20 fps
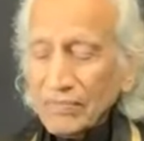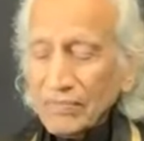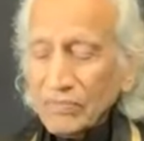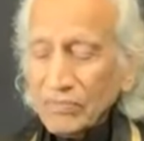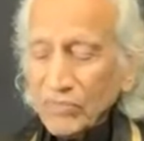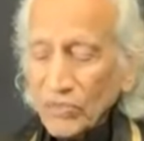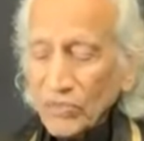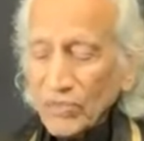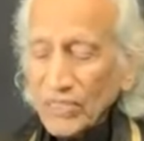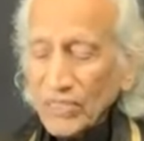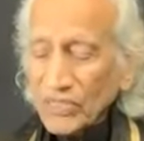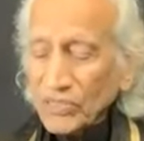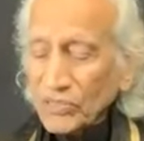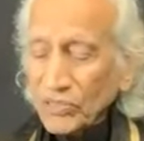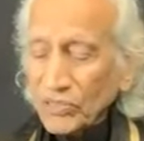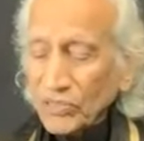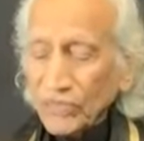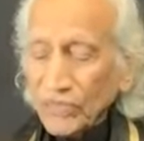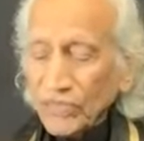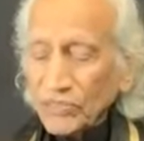moving
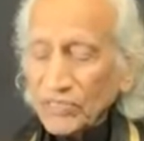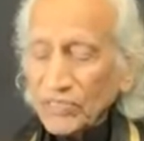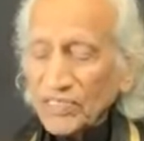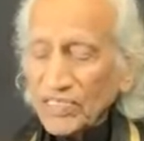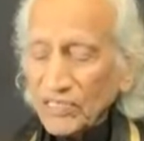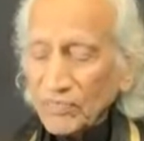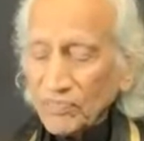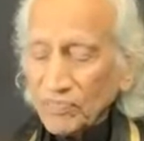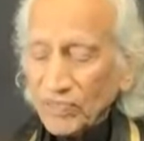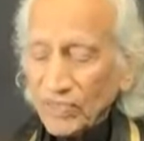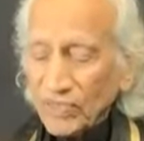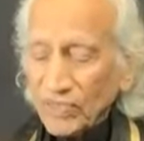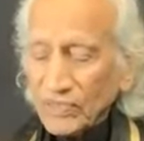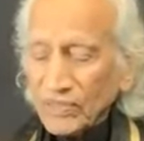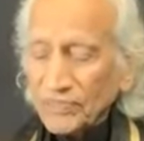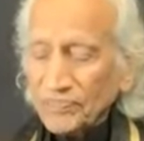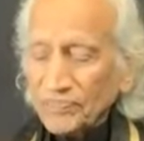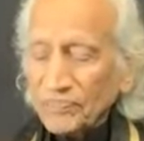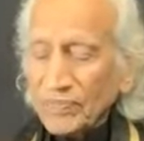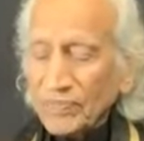towards deeper
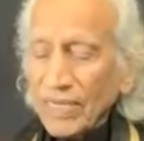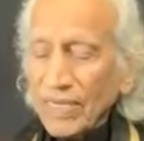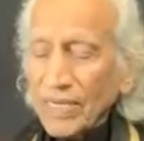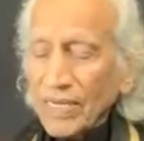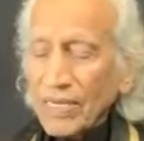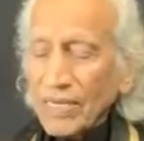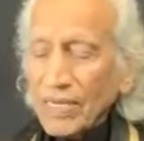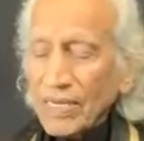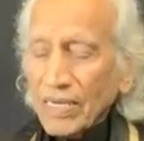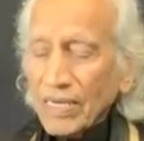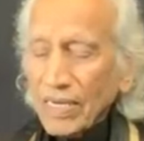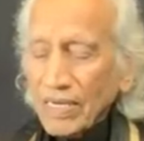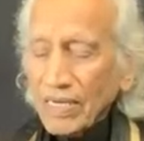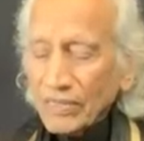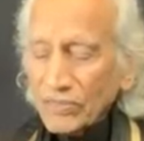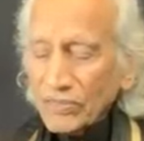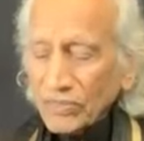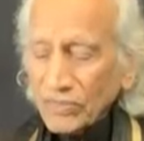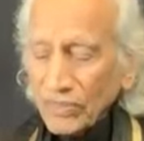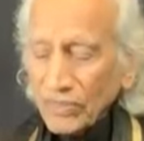
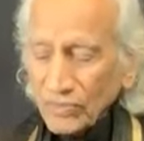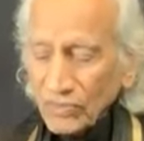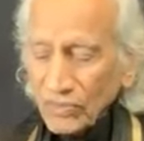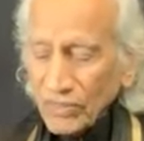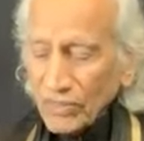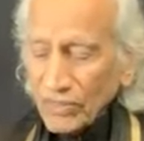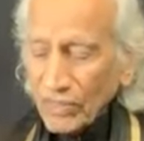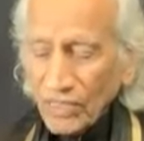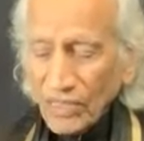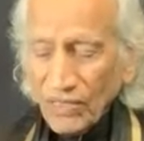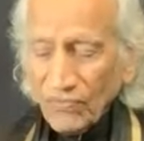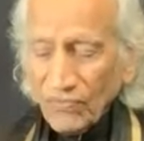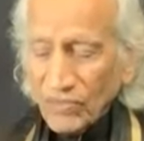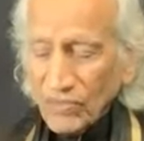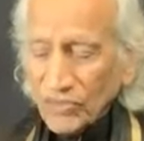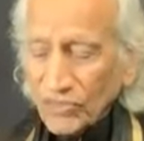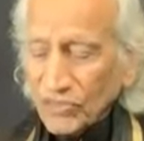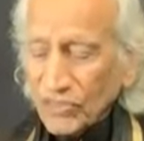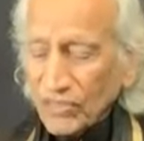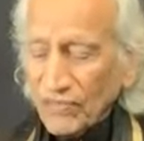and subtler
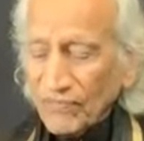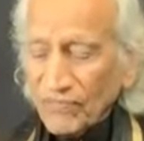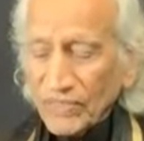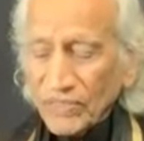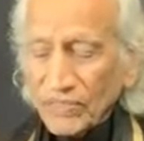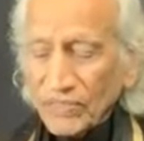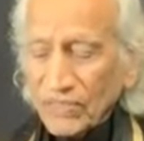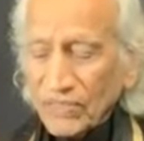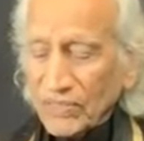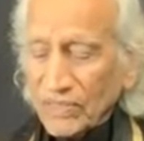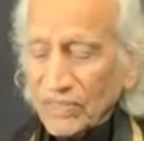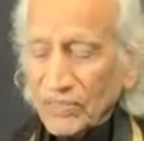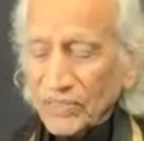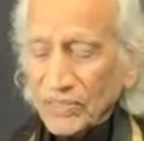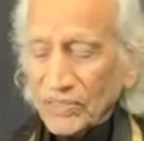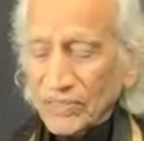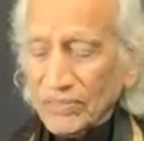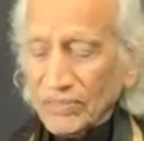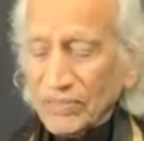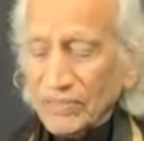levels of
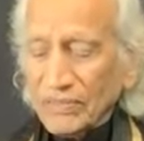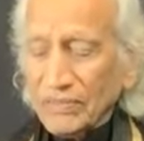integration.